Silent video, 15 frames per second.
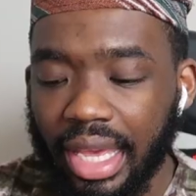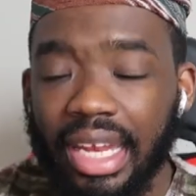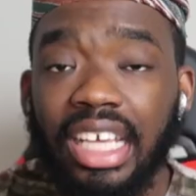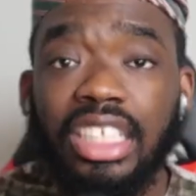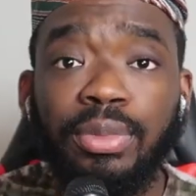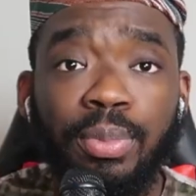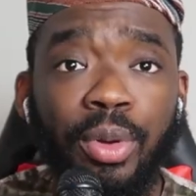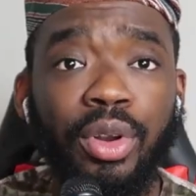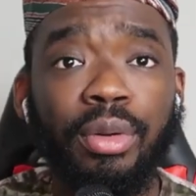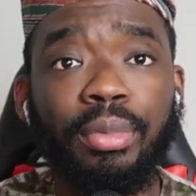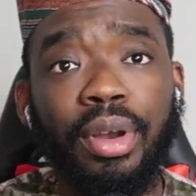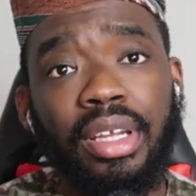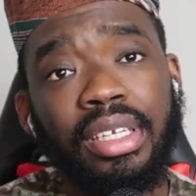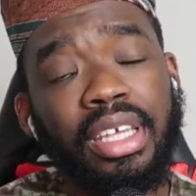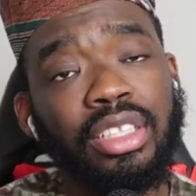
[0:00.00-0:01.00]
And I spoke
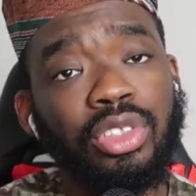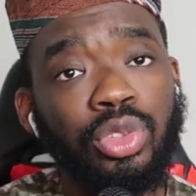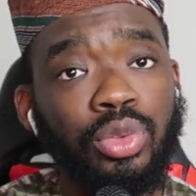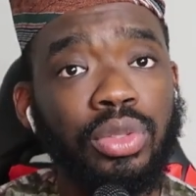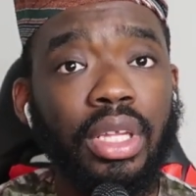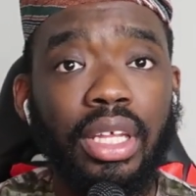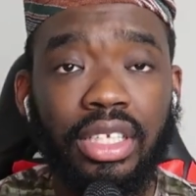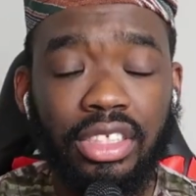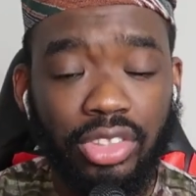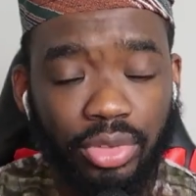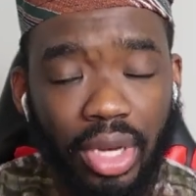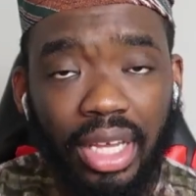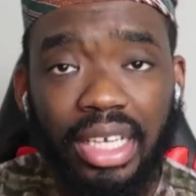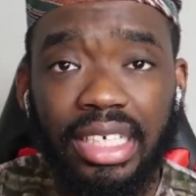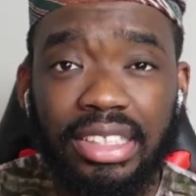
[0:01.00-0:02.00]
about their two deadly
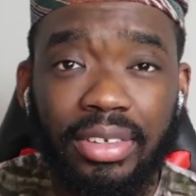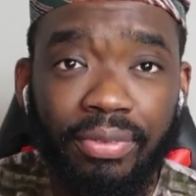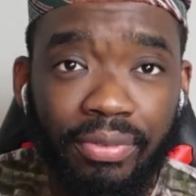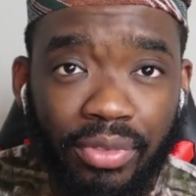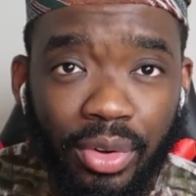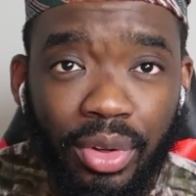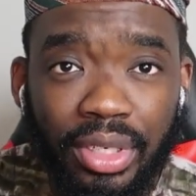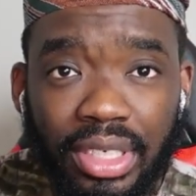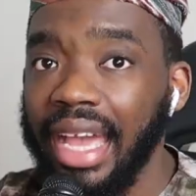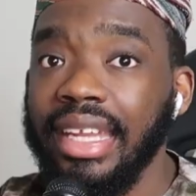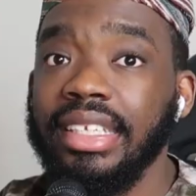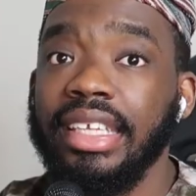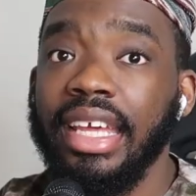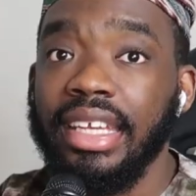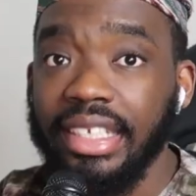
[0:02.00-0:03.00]
strikers in front,
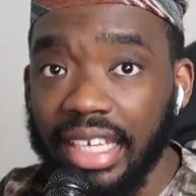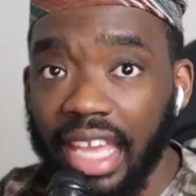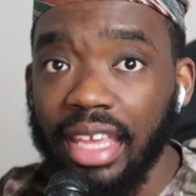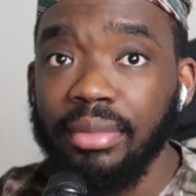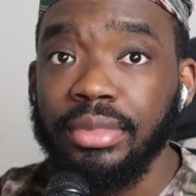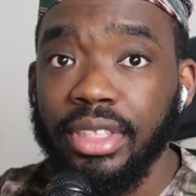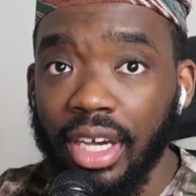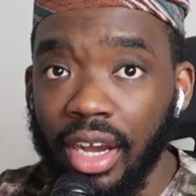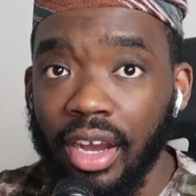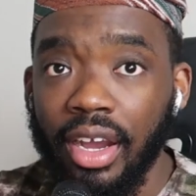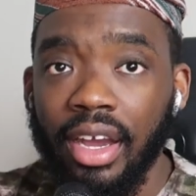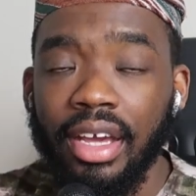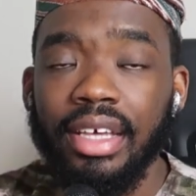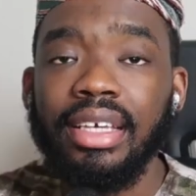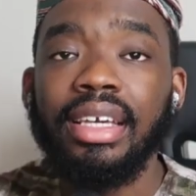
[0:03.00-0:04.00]
and their names
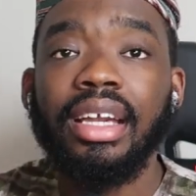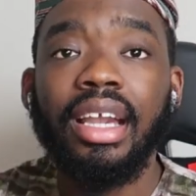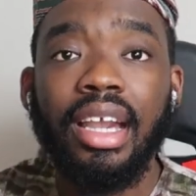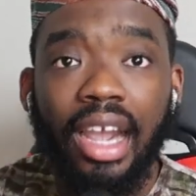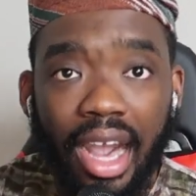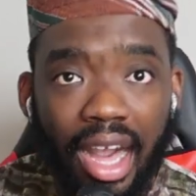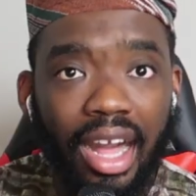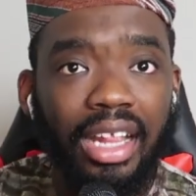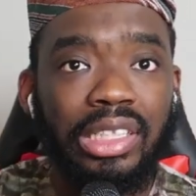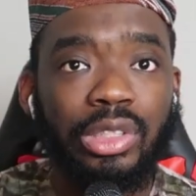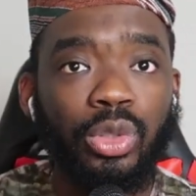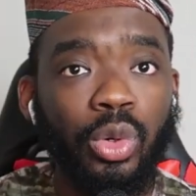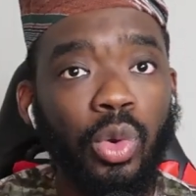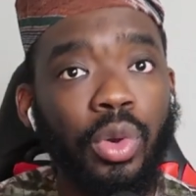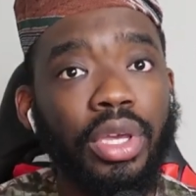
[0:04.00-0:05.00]
are Karl
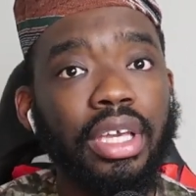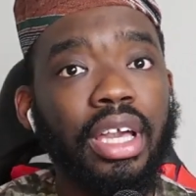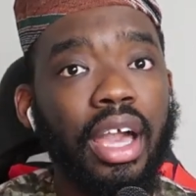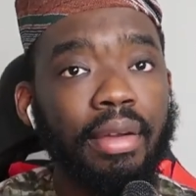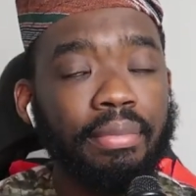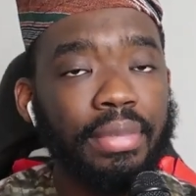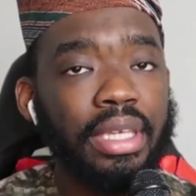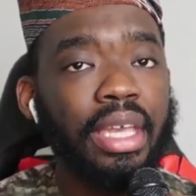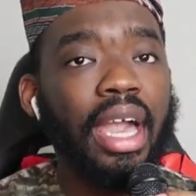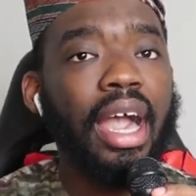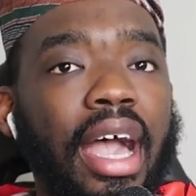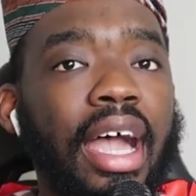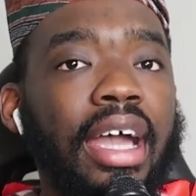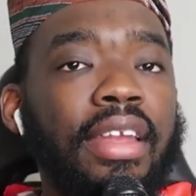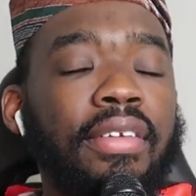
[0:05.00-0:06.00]
Toko Ekambi
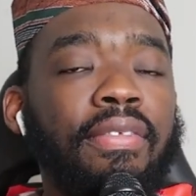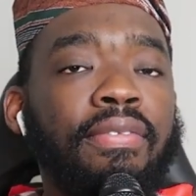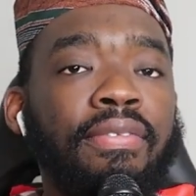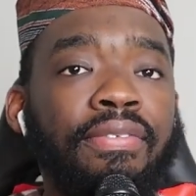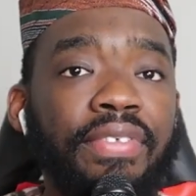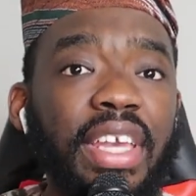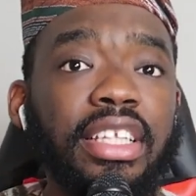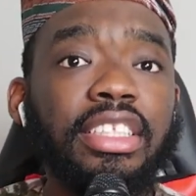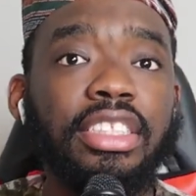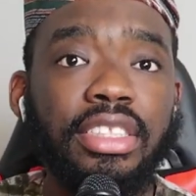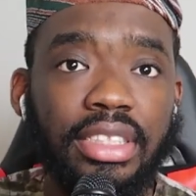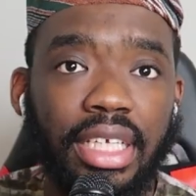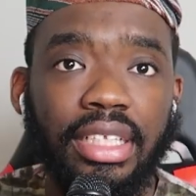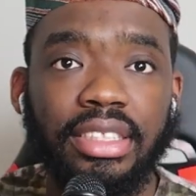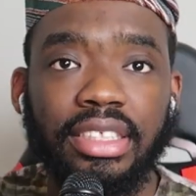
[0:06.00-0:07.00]
and
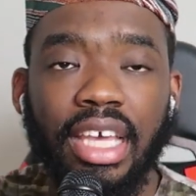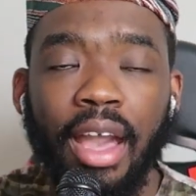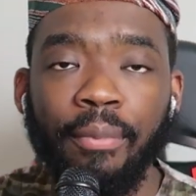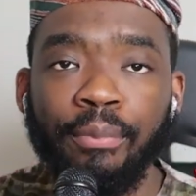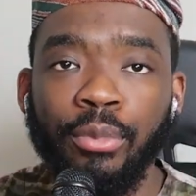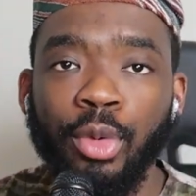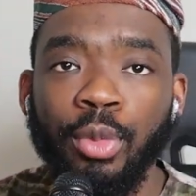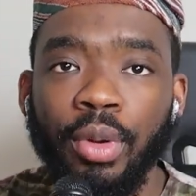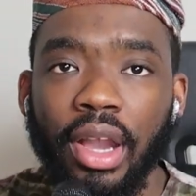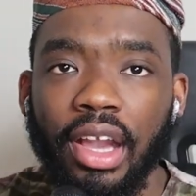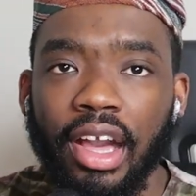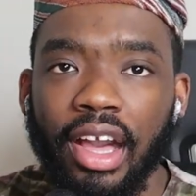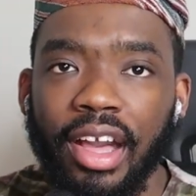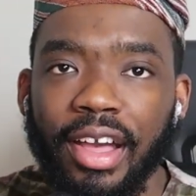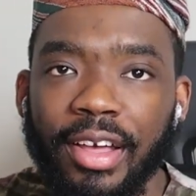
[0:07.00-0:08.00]
Vincent
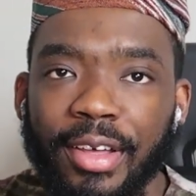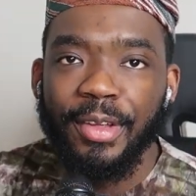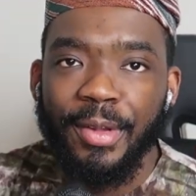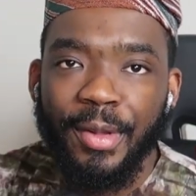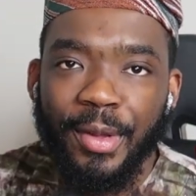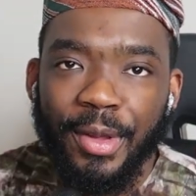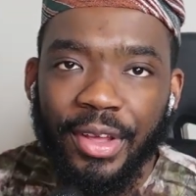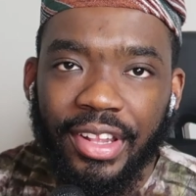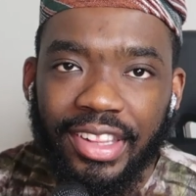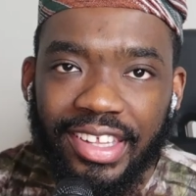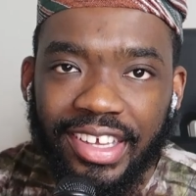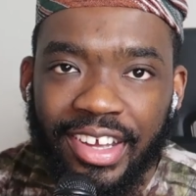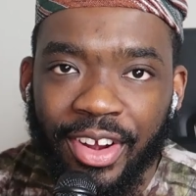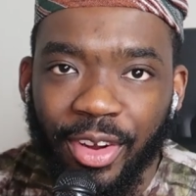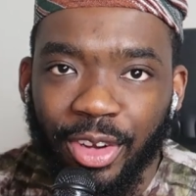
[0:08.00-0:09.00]
Abubakar.
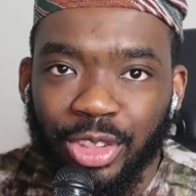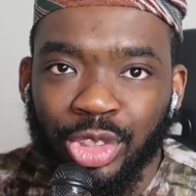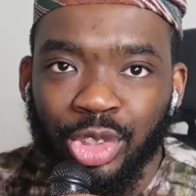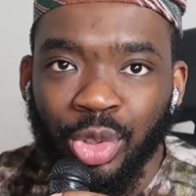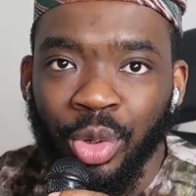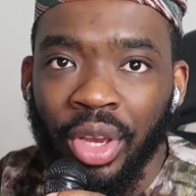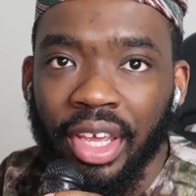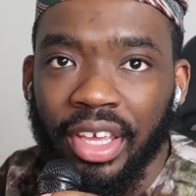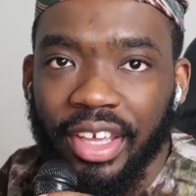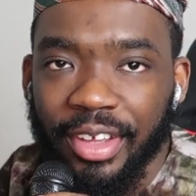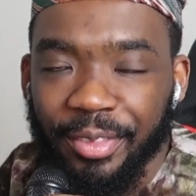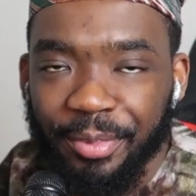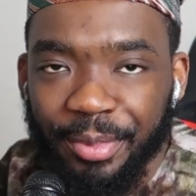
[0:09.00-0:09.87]
Le grand joueur.